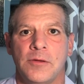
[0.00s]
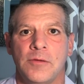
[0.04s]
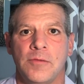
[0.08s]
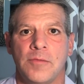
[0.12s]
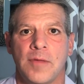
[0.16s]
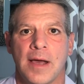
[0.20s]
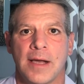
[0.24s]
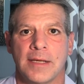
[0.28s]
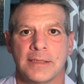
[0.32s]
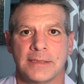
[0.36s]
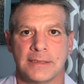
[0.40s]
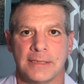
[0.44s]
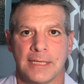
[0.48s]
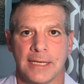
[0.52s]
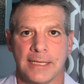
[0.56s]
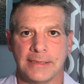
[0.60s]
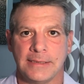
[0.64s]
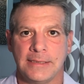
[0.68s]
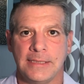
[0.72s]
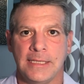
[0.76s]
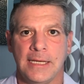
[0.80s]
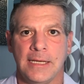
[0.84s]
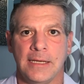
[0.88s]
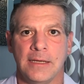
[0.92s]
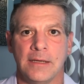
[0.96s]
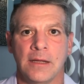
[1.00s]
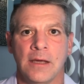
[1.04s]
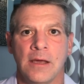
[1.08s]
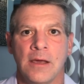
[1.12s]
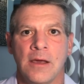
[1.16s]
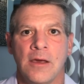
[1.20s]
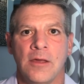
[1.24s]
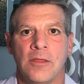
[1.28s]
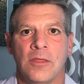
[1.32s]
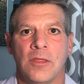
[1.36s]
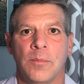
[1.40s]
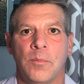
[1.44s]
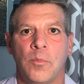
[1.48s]
two thousand nineteen,
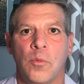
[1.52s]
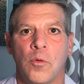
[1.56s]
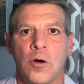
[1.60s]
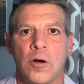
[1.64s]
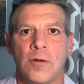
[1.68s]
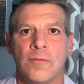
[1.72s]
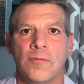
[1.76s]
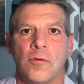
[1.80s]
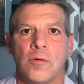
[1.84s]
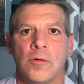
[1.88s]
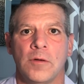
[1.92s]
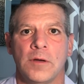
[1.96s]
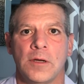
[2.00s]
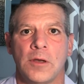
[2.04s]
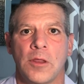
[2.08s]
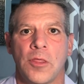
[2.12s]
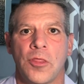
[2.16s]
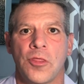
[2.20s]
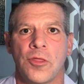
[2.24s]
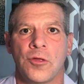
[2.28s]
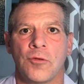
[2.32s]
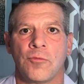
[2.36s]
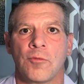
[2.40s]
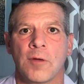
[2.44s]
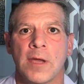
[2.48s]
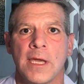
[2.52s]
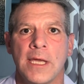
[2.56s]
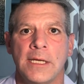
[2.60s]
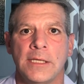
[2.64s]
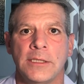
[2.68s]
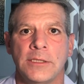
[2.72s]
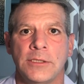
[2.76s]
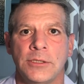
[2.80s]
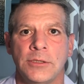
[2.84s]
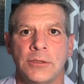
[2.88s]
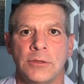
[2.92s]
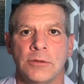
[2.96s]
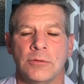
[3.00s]
the board voted three to
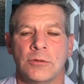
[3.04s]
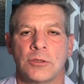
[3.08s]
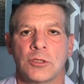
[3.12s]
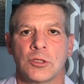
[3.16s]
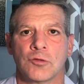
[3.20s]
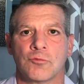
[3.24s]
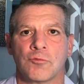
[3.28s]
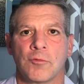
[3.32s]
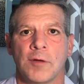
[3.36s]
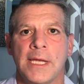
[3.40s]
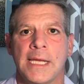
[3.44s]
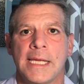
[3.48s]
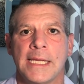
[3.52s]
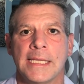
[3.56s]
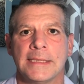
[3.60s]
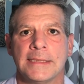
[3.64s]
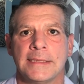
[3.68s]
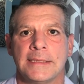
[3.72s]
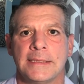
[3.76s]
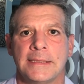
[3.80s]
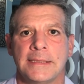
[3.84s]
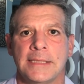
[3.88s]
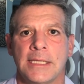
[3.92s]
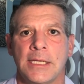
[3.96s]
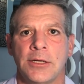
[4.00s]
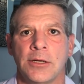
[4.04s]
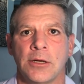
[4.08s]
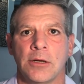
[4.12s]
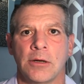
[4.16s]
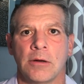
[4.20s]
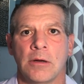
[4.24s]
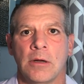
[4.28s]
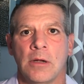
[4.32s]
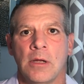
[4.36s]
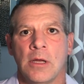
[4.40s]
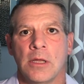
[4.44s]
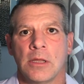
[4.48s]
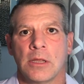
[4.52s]
two to reconsider